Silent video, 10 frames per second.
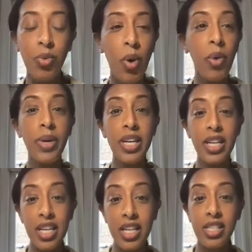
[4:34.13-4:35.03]
what we
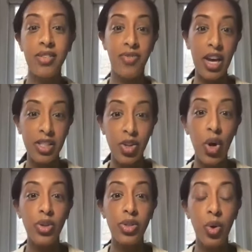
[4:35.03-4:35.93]
eat is affected
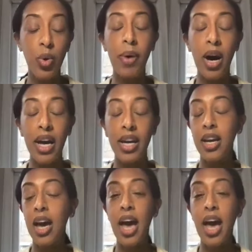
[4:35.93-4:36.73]
also by